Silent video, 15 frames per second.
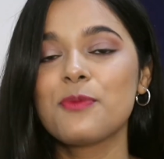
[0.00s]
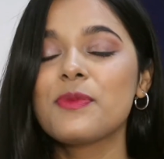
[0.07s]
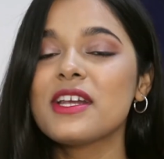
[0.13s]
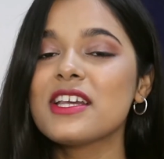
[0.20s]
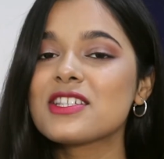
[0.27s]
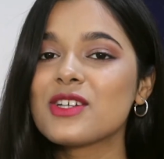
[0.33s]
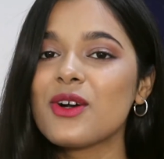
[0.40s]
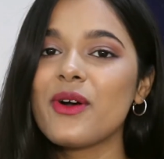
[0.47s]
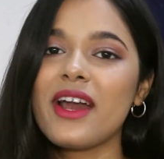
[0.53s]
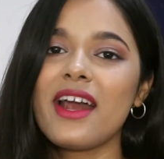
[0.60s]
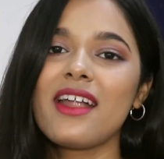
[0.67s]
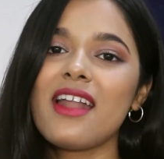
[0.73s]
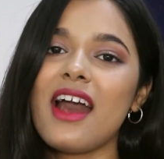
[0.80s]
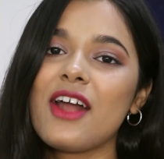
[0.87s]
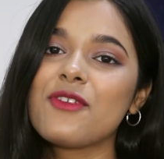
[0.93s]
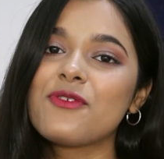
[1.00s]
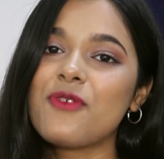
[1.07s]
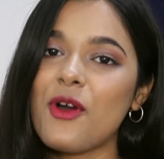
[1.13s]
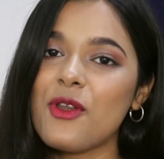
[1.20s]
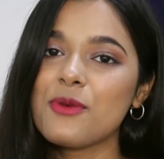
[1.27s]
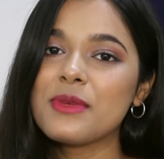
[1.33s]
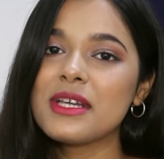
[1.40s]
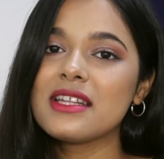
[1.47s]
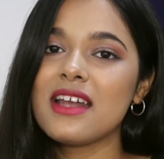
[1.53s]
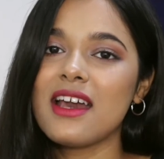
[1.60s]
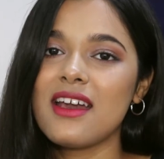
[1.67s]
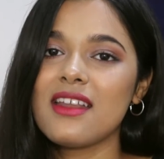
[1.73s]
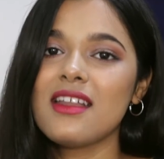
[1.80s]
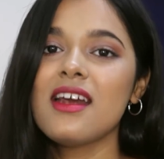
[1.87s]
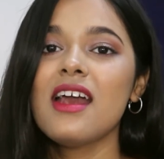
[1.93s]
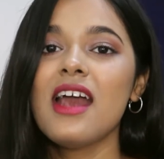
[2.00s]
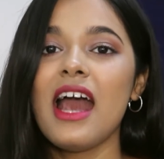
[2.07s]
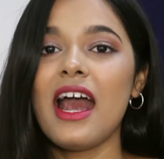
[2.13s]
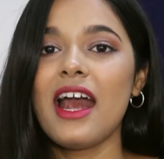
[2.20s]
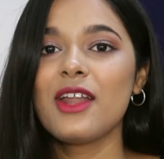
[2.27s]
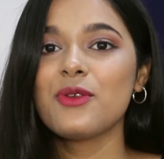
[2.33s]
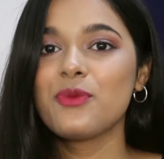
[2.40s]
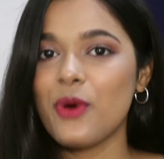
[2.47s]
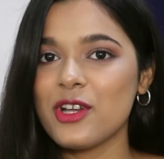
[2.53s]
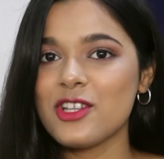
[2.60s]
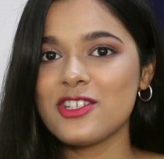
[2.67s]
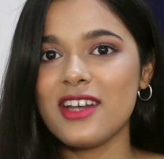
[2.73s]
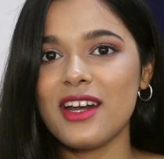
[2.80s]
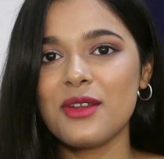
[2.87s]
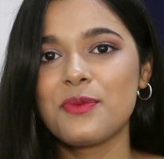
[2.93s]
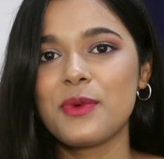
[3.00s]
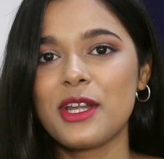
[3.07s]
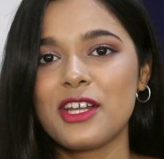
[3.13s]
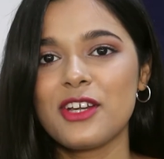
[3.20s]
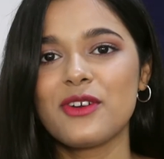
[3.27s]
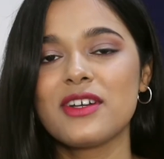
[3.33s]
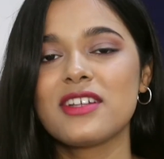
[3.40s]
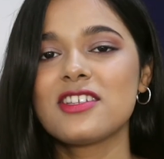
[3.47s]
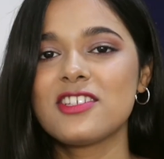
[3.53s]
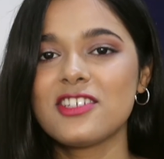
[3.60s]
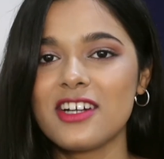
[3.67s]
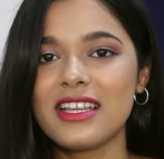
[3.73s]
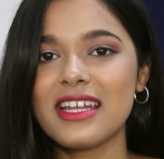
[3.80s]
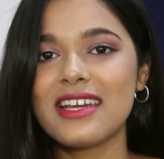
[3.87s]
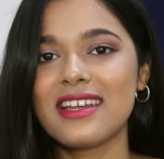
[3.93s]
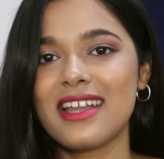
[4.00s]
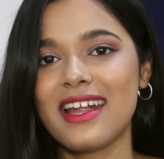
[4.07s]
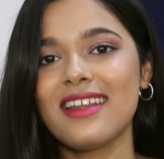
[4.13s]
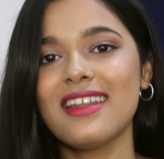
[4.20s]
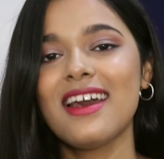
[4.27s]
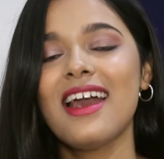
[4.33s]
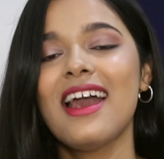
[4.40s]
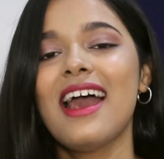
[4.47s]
Please go ahead and follow me there and watch that video. It's really great.